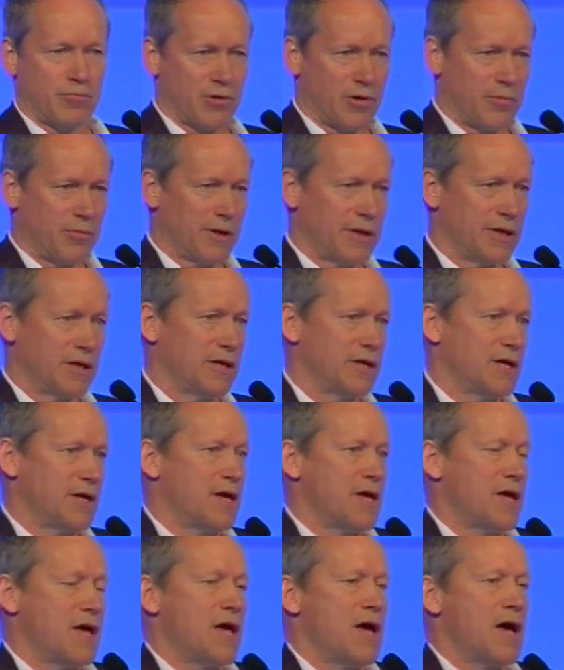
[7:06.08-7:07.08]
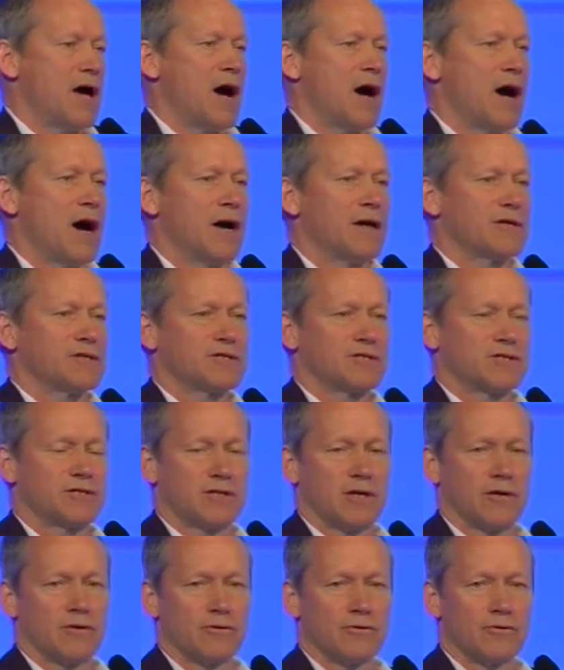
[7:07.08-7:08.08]
properly,
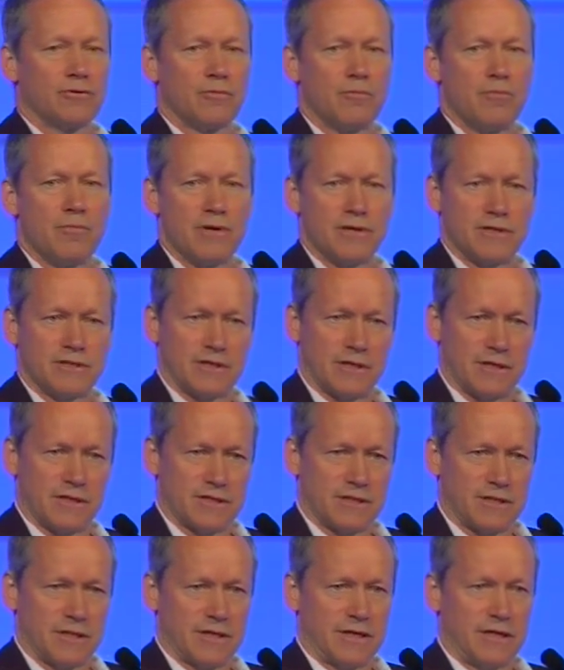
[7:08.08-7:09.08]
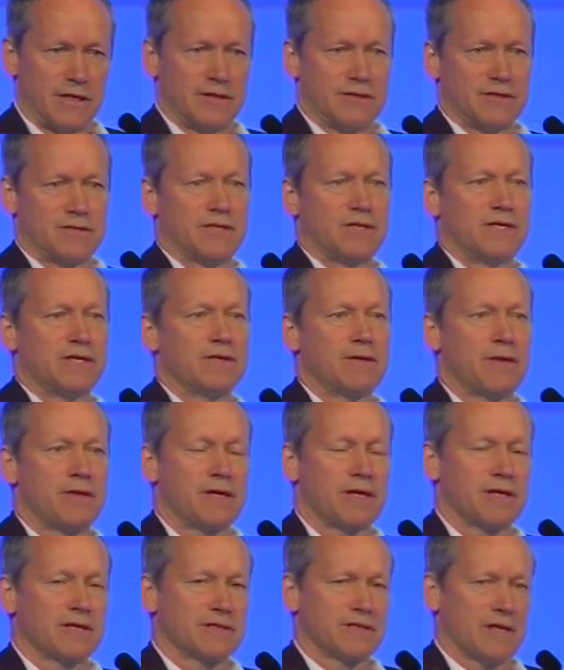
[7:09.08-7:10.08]
stole mercilessly, turned
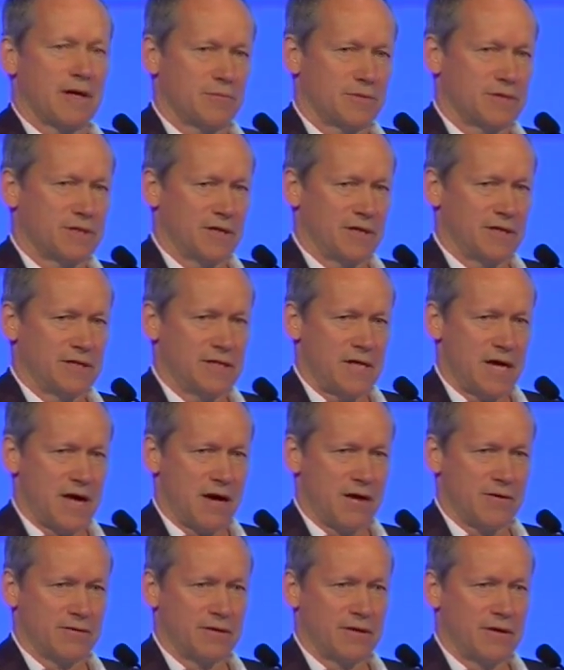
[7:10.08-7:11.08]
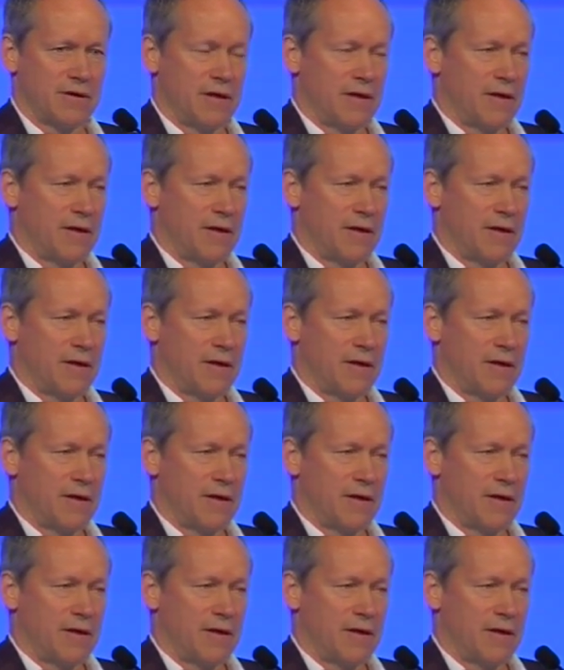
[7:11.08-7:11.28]
things upside down,